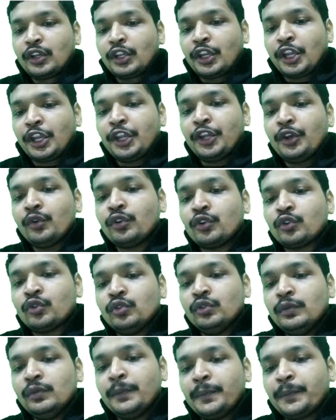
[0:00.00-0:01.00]

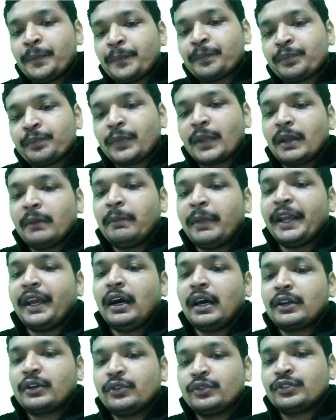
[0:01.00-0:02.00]
Q2 by
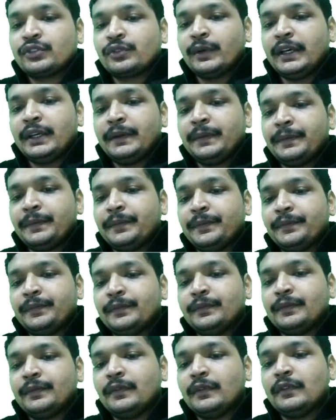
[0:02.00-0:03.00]
R2 square,
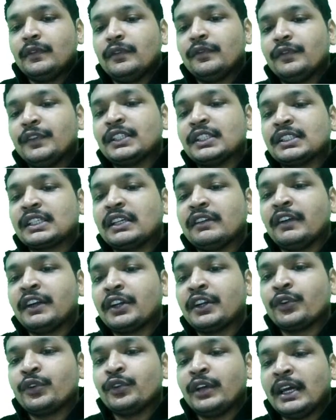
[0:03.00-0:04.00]
which is given
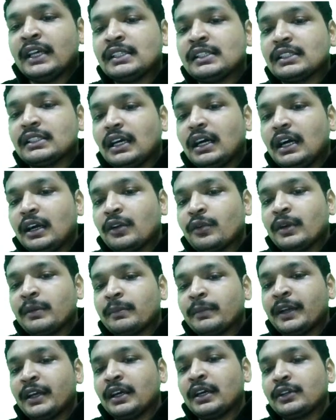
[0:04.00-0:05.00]
to you as R1
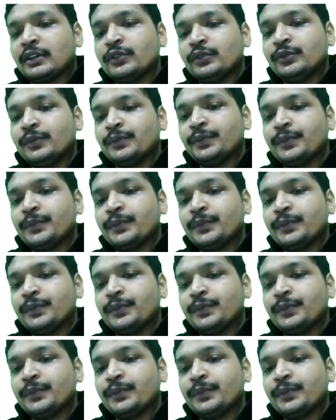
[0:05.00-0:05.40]
by R2.